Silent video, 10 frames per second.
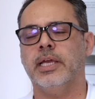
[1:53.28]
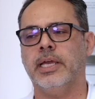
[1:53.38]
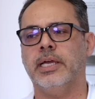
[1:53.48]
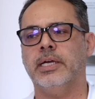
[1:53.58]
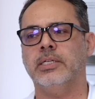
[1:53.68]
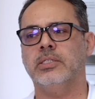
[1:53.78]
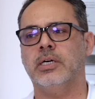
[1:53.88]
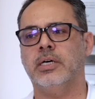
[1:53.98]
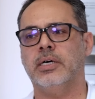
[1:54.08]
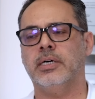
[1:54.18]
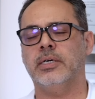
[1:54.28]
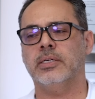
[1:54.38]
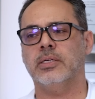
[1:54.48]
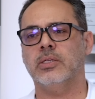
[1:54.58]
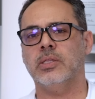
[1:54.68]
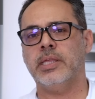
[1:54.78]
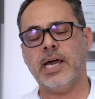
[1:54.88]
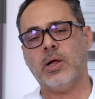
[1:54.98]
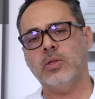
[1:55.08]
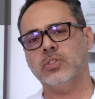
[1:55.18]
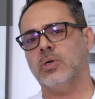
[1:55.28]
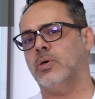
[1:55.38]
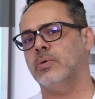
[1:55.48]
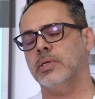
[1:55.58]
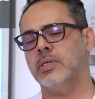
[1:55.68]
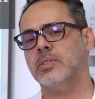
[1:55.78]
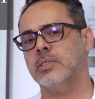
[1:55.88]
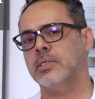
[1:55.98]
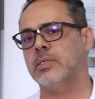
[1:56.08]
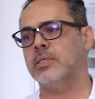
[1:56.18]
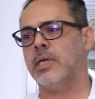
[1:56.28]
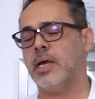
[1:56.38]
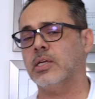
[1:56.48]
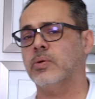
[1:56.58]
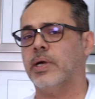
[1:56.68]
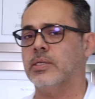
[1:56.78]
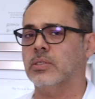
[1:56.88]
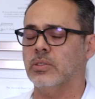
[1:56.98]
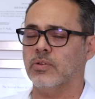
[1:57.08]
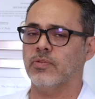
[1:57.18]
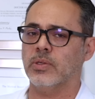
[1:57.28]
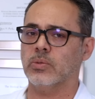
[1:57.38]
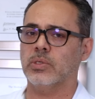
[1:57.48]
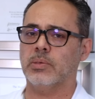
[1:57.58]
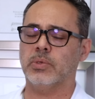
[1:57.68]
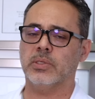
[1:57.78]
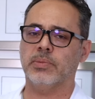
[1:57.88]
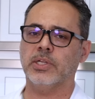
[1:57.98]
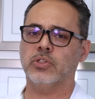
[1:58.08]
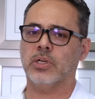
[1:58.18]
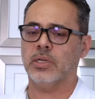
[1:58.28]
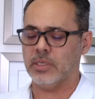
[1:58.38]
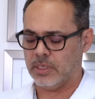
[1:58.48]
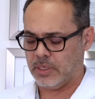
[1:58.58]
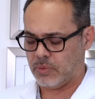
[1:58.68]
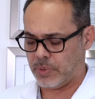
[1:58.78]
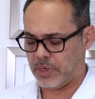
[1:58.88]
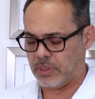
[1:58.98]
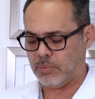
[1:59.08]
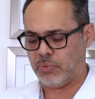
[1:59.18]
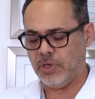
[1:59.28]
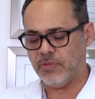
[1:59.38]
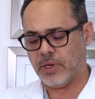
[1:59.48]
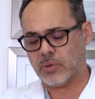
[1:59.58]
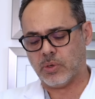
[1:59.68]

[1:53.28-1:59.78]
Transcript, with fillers: And uh, that also is categorized under frontotemporal dementia, where the prefrontal